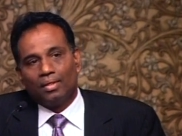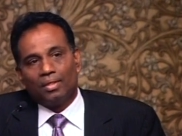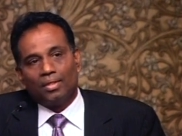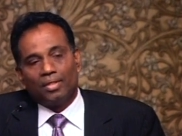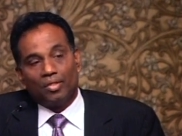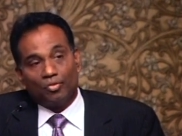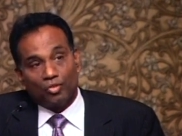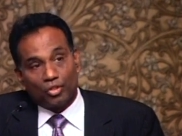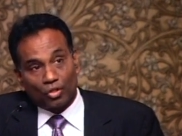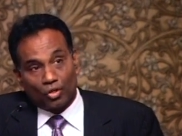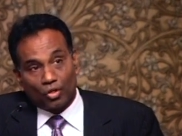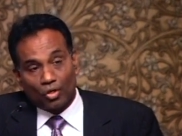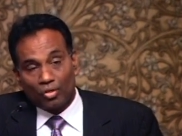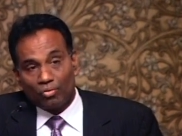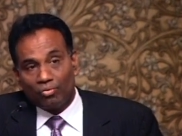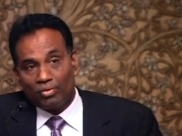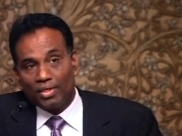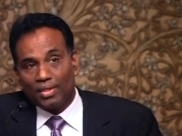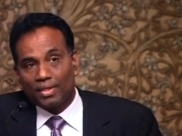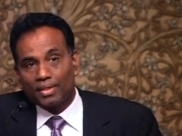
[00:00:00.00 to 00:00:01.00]
There was a
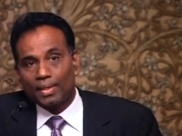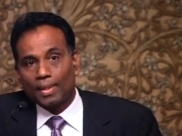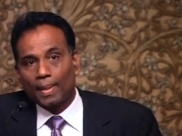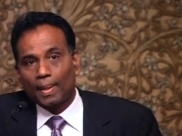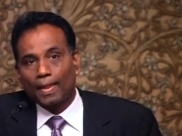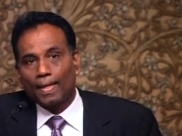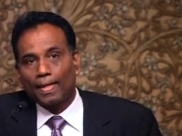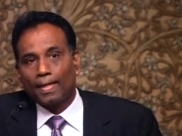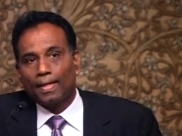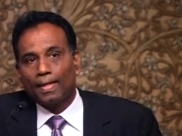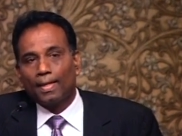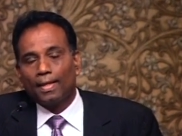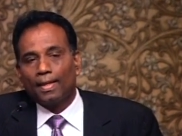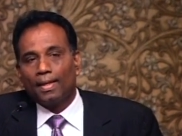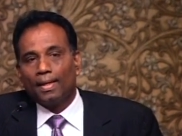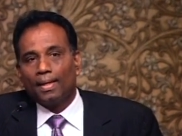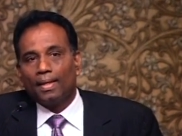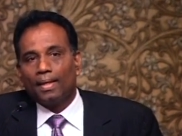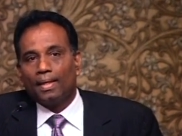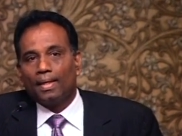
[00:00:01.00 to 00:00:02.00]
conflict,
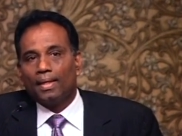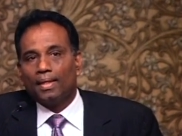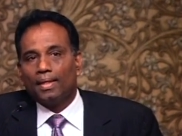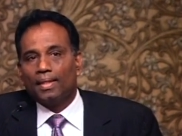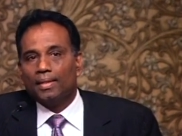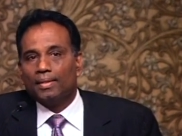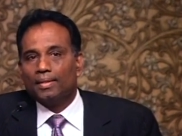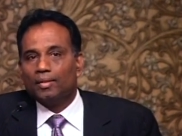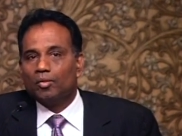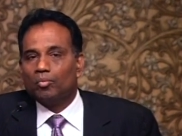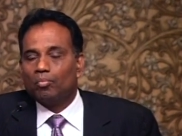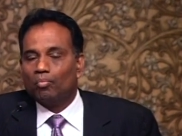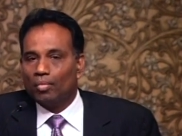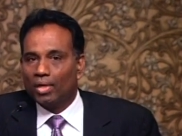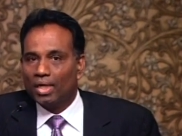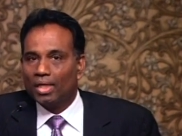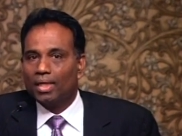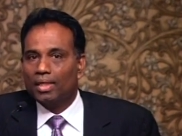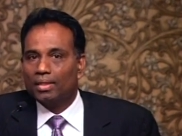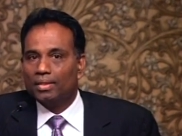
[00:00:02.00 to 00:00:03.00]
and
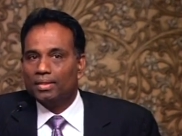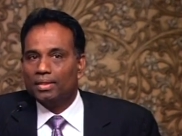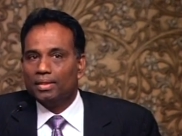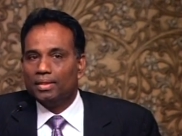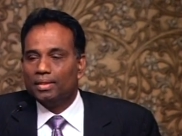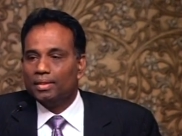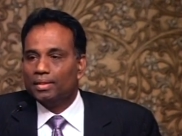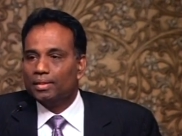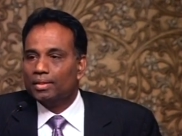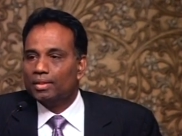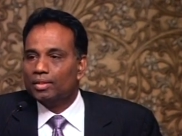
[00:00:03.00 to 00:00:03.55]
my auntie,